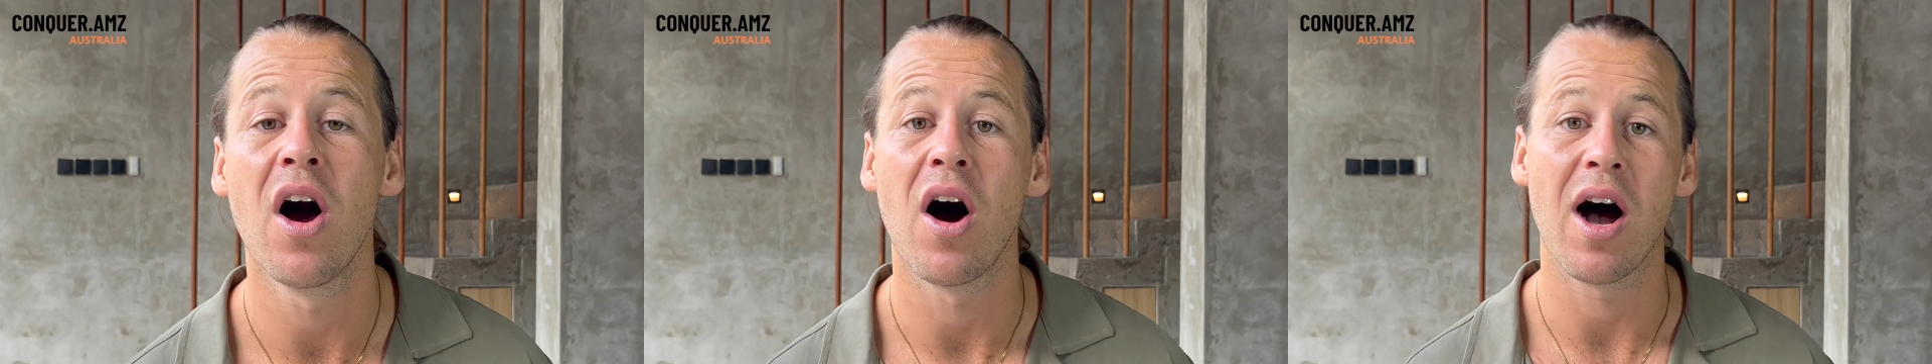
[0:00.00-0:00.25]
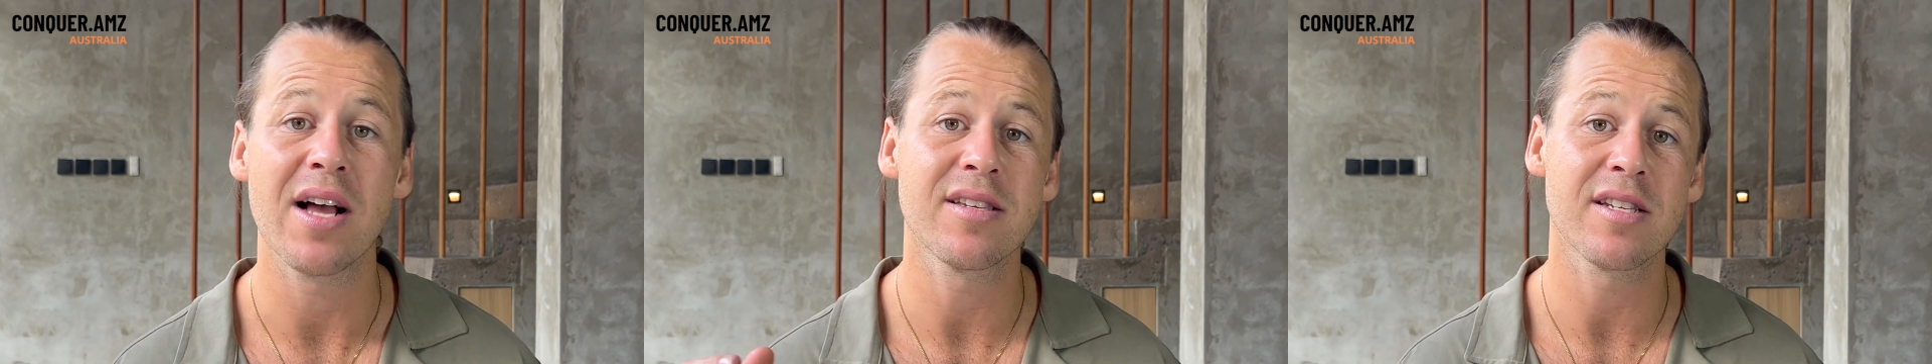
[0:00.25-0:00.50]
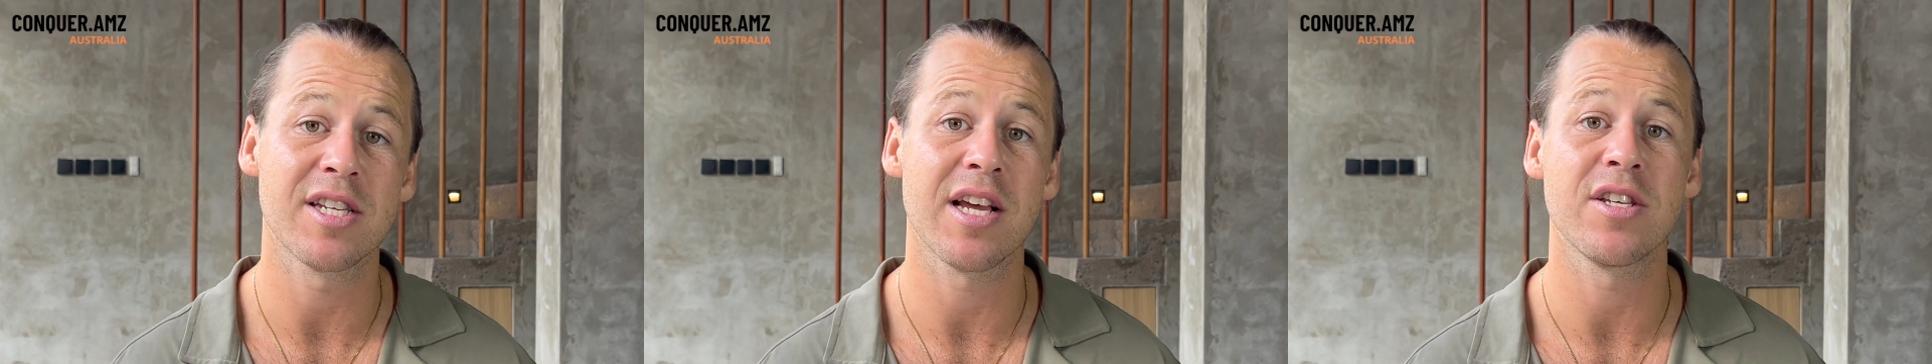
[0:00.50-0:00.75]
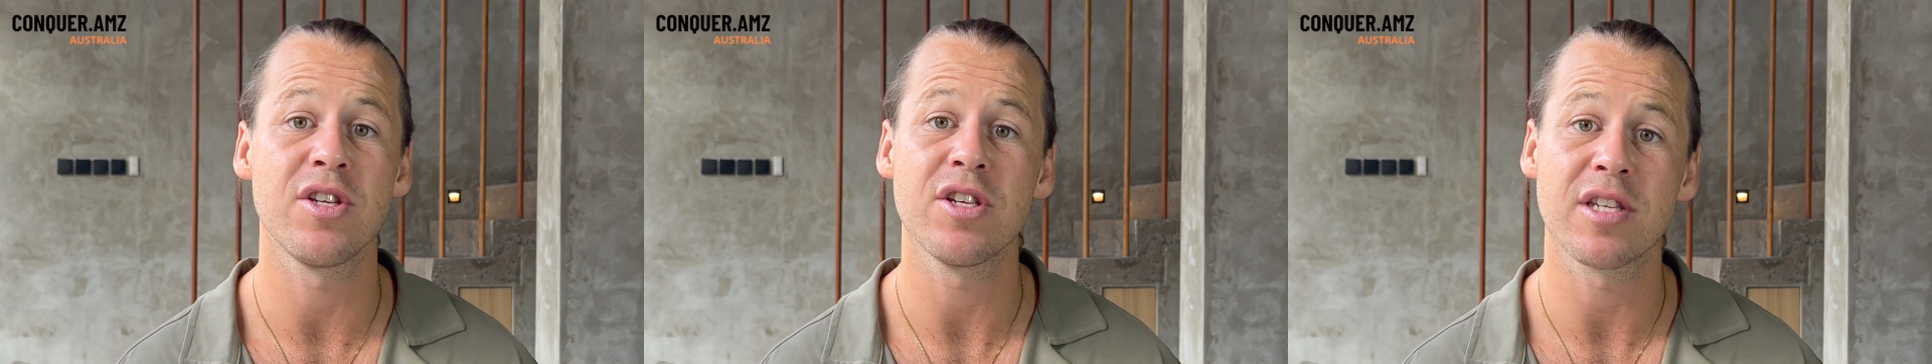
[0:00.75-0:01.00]
I
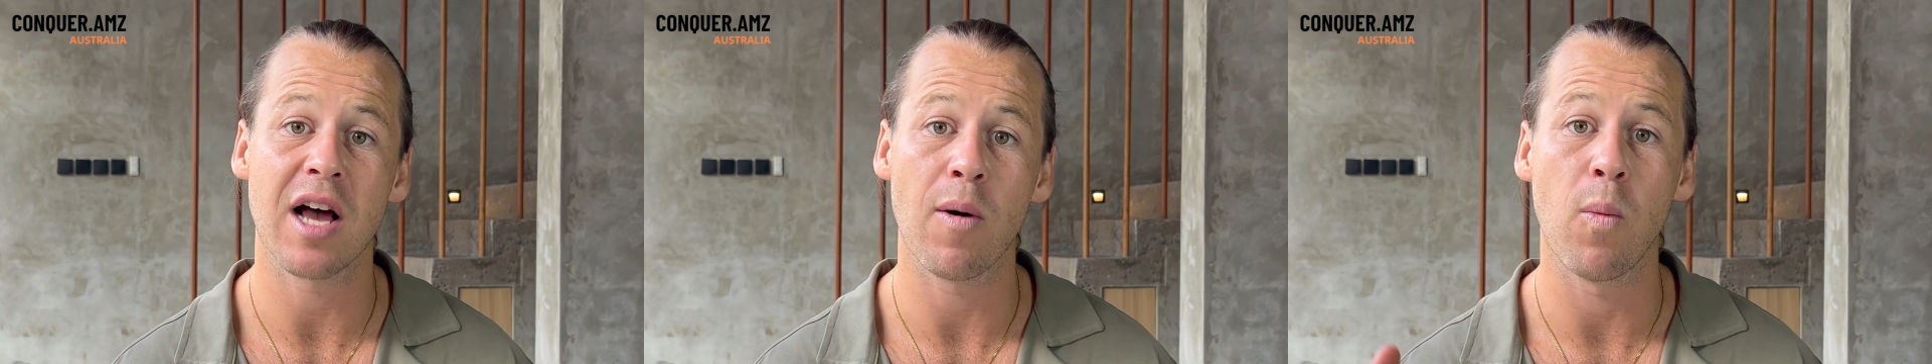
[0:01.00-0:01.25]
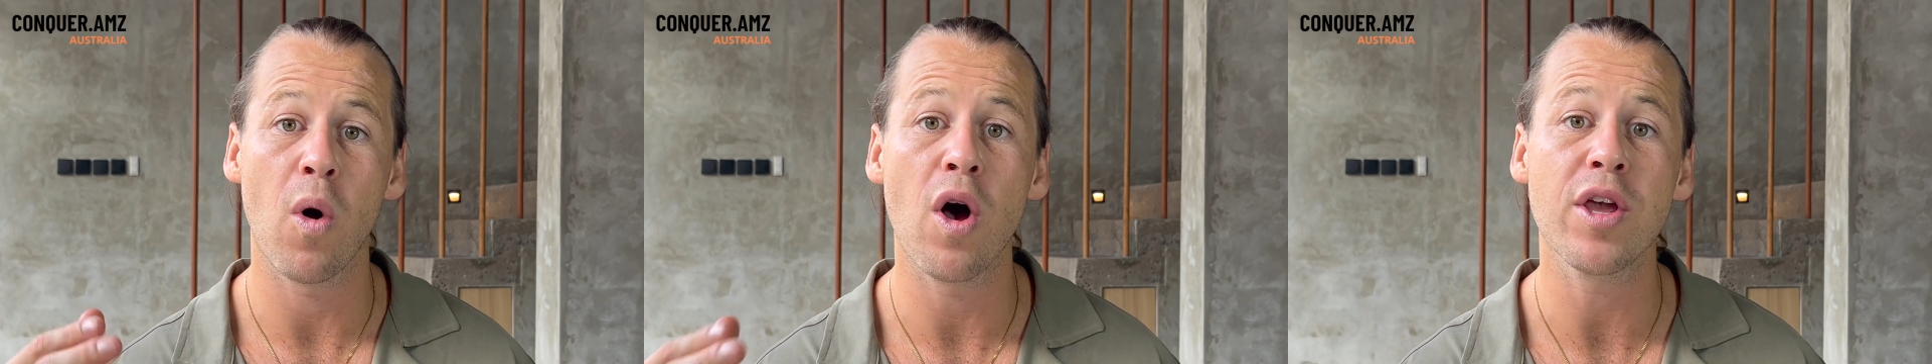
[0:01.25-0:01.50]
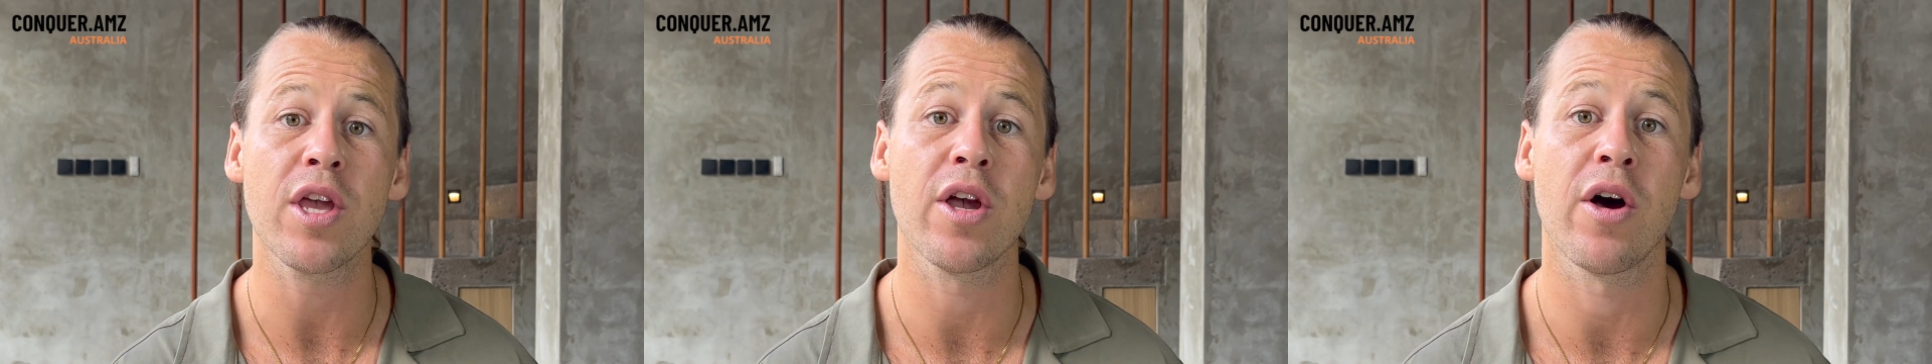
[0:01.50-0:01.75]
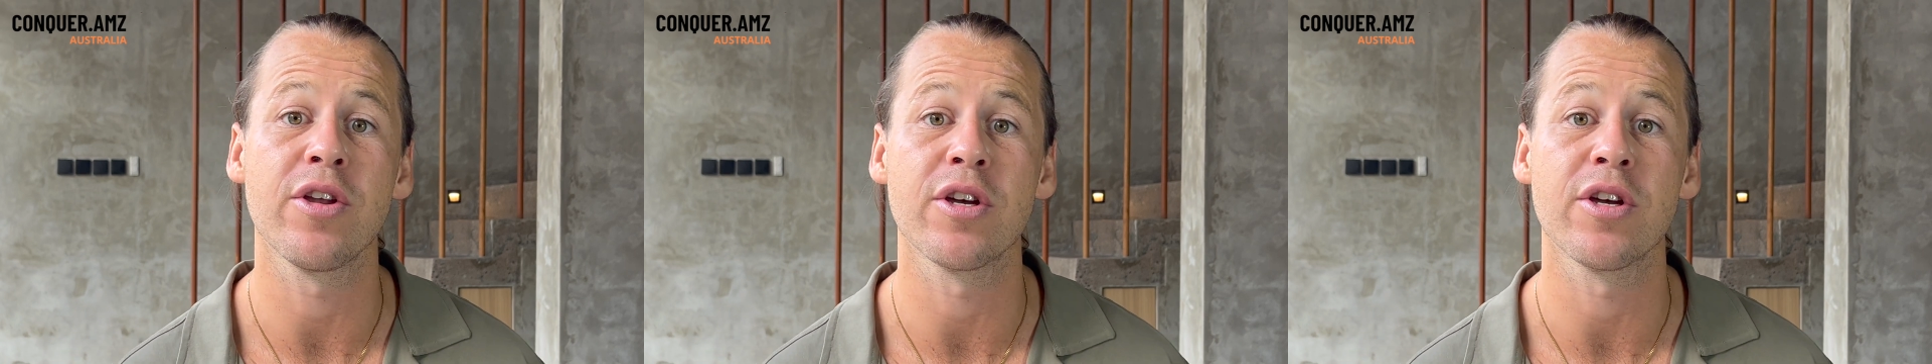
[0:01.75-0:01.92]
suggest you start working on